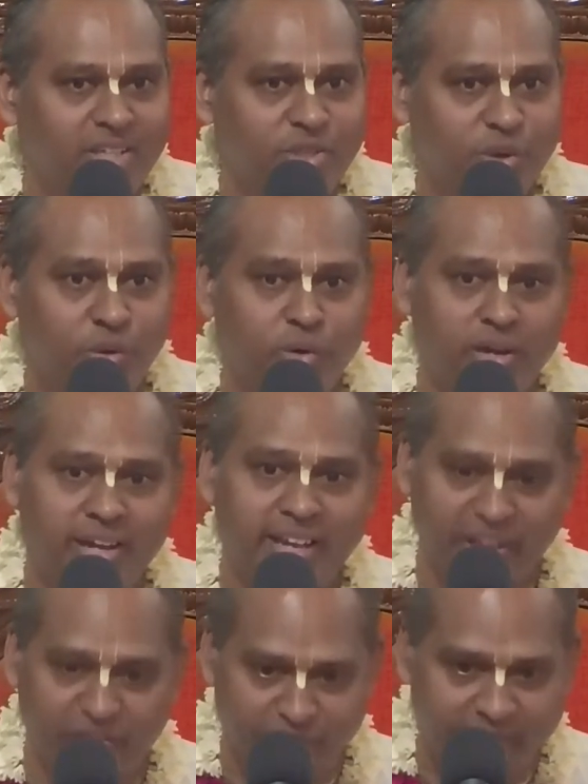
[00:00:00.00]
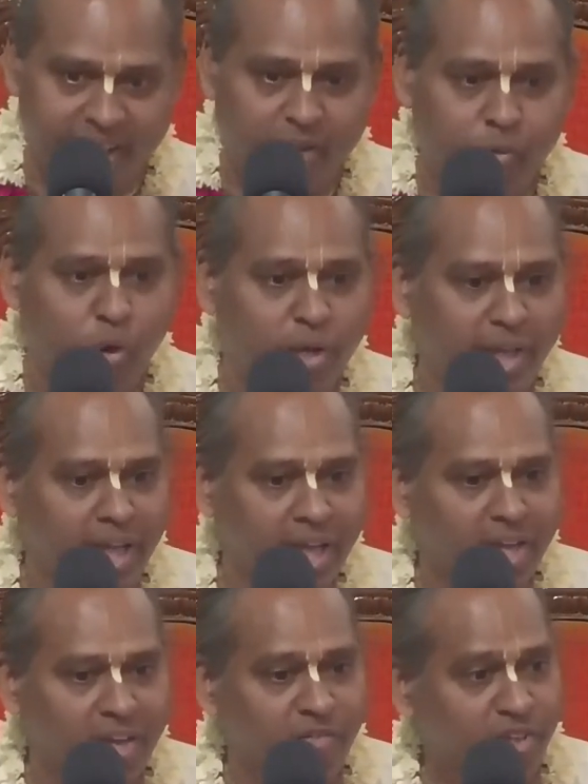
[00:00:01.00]
So if we are
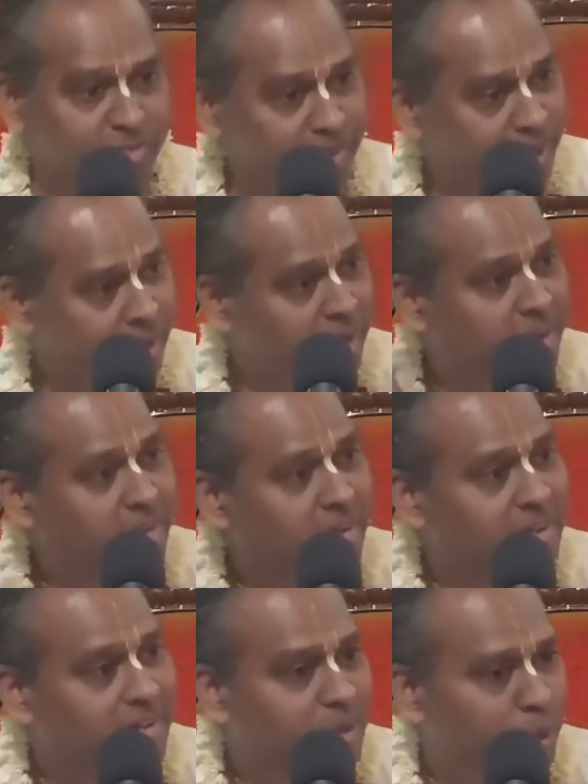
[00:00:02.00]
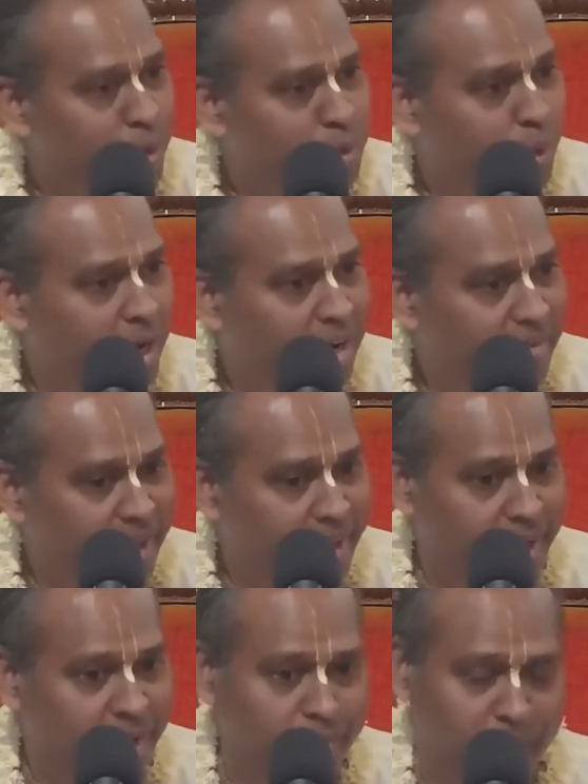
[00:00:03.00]
walking, we feel those who are in
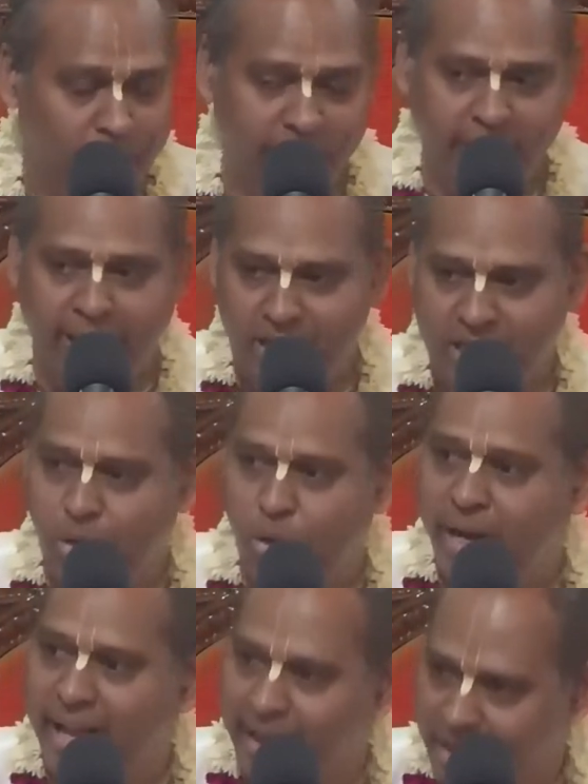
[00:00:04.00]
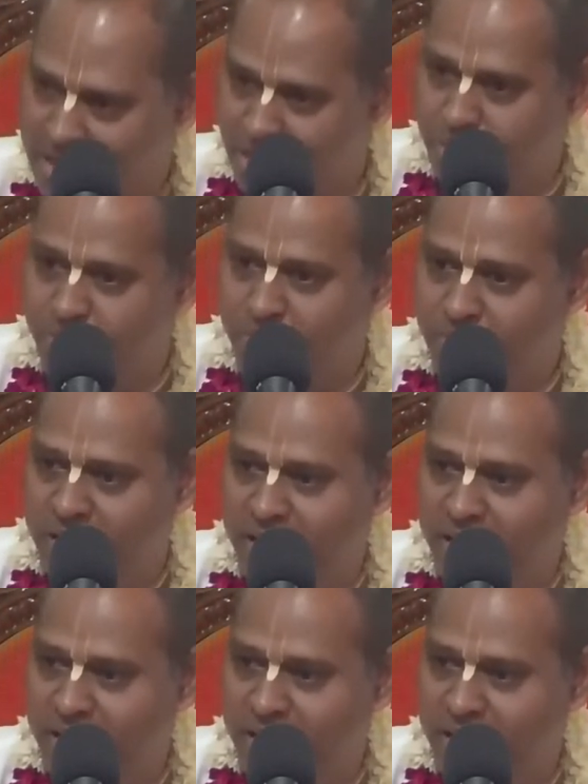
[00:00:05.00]
vehicle may be rash or aggressive.